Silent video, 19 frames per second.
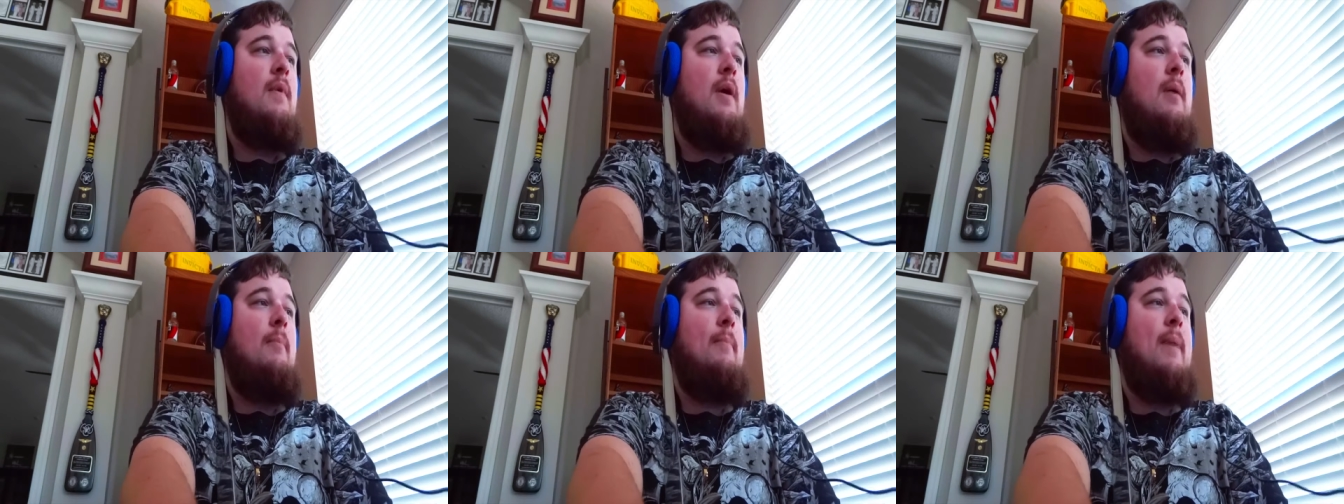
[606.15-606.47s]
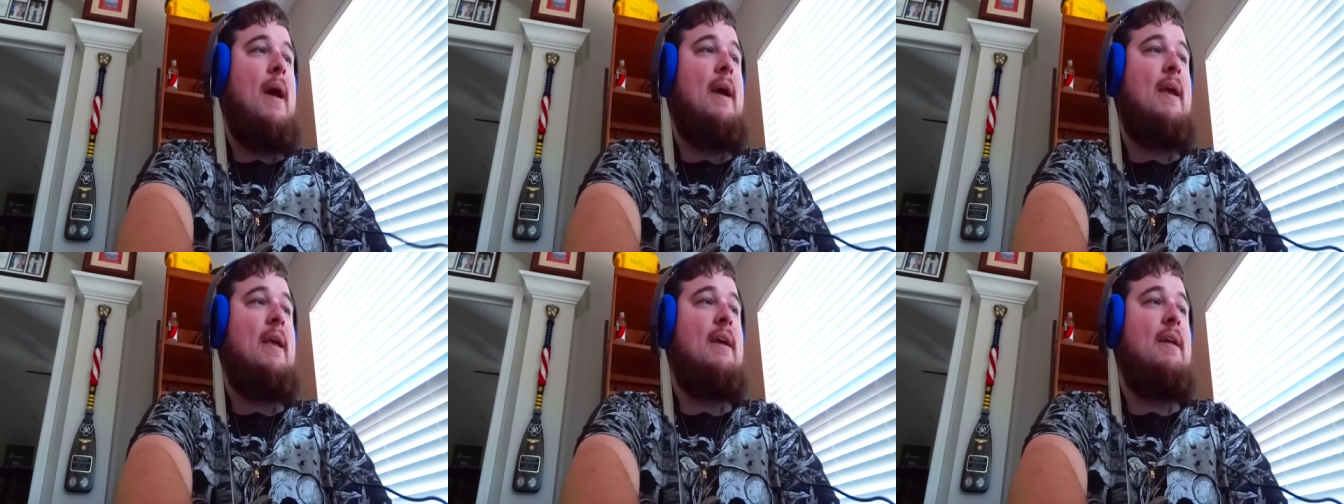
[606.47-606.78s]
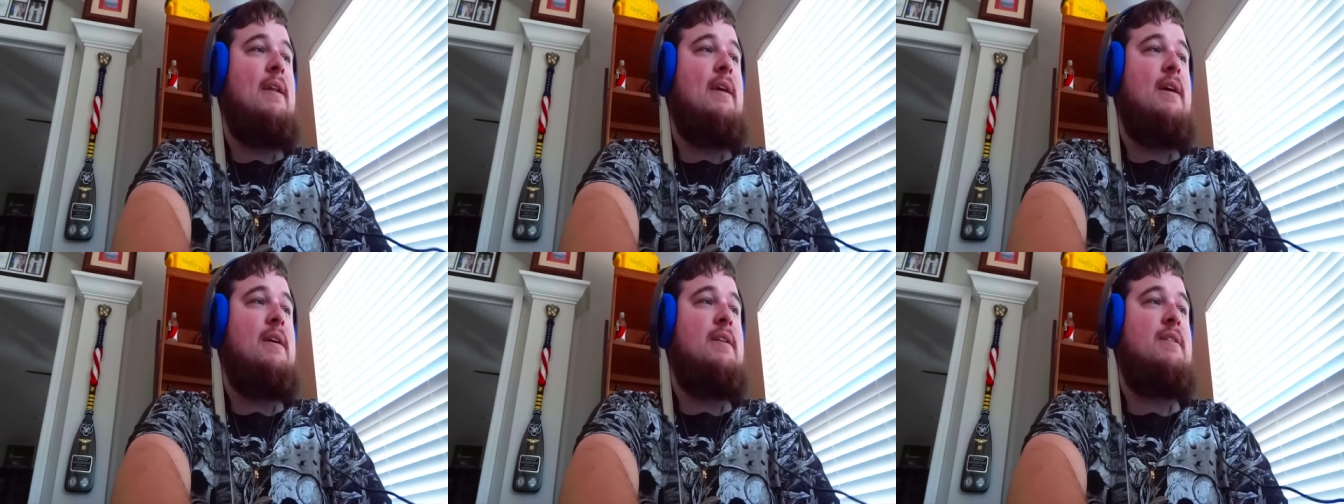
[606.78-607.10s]
I'm back
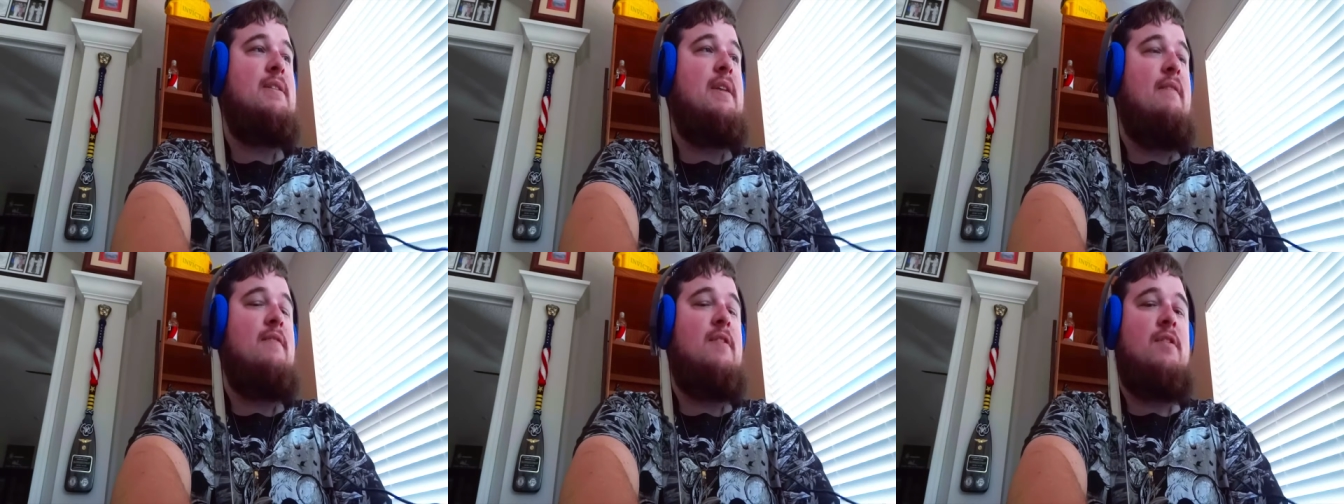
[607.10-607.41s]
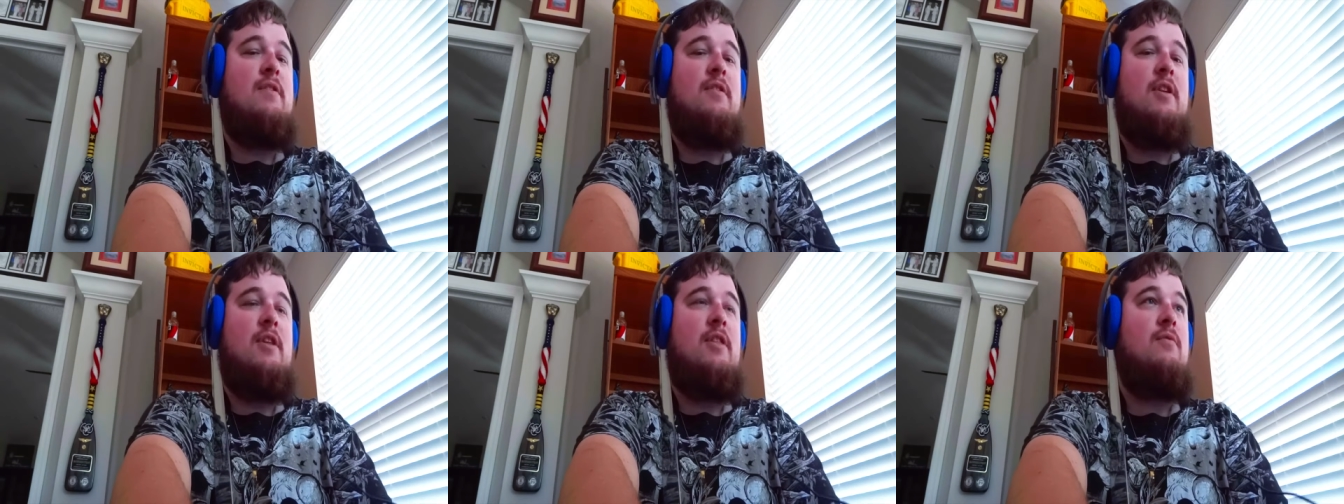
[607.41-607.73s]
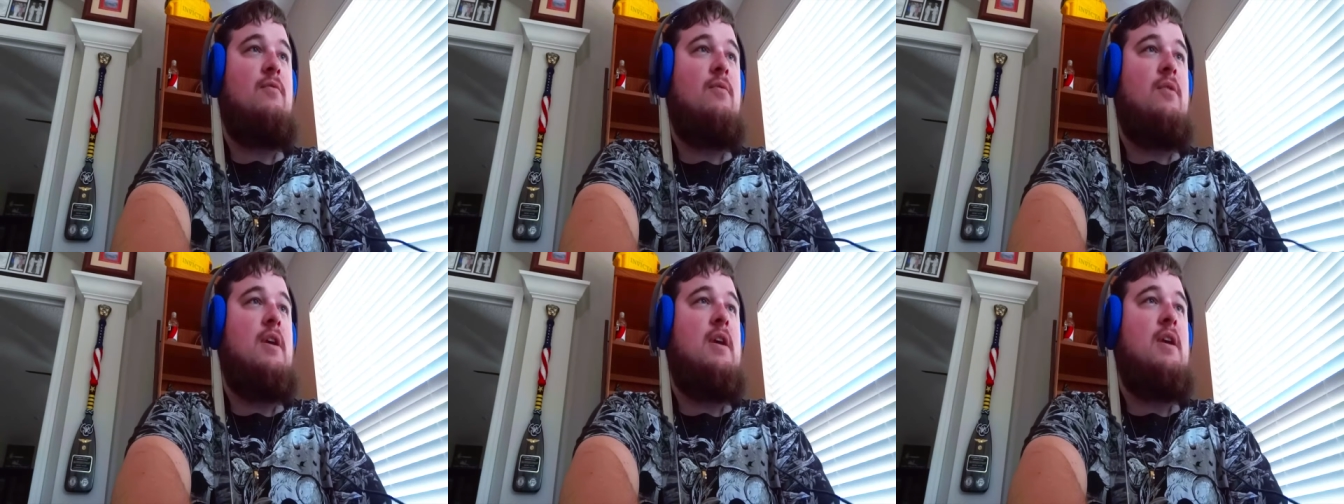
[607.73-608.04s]
at a uh,
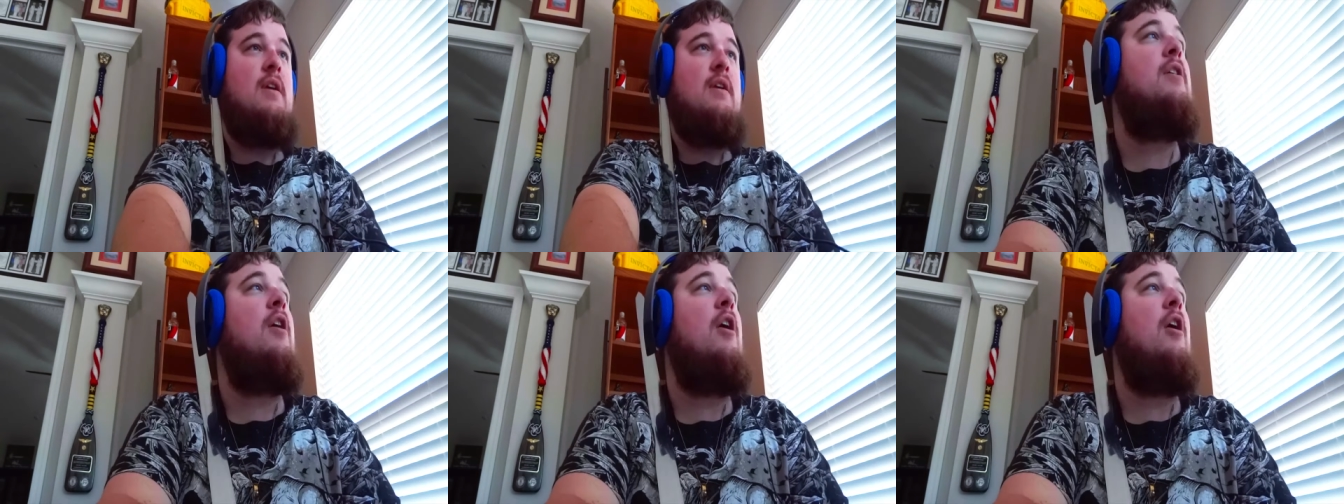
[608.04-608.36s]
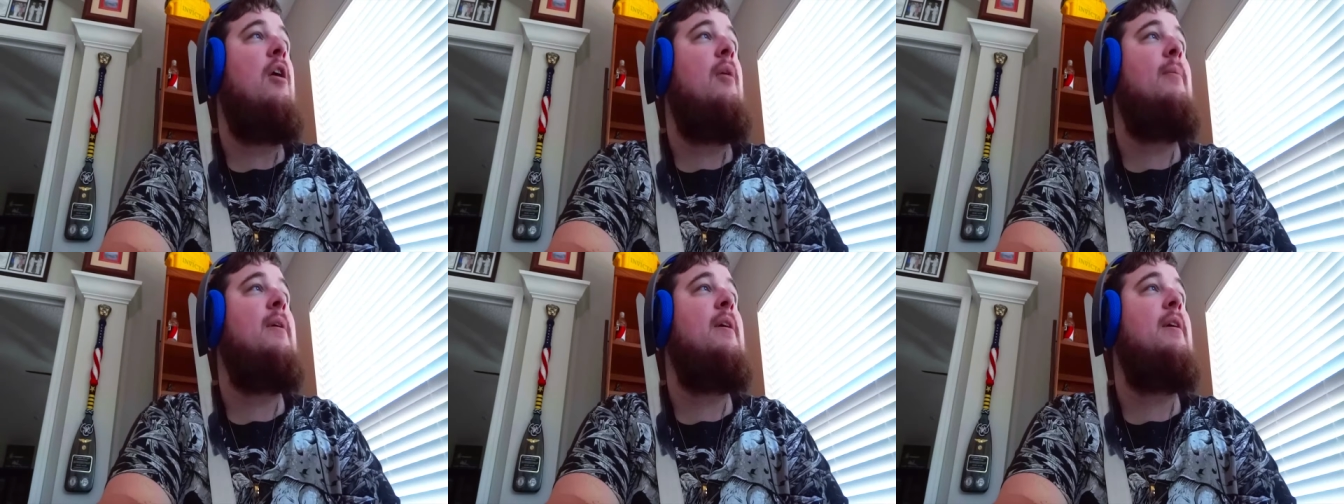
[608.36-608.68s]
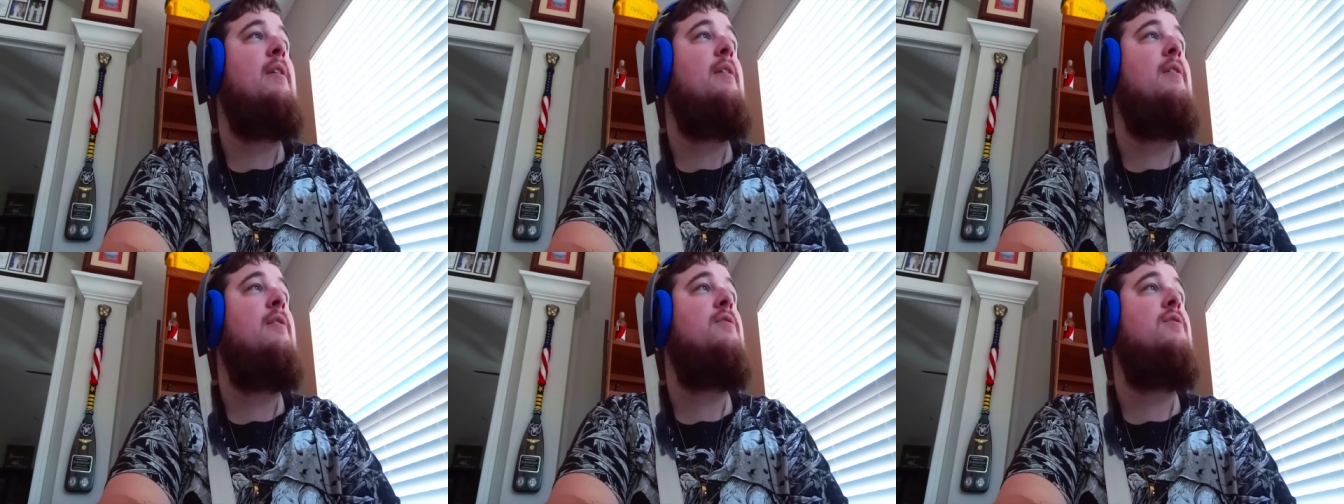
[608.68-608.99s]
733 common,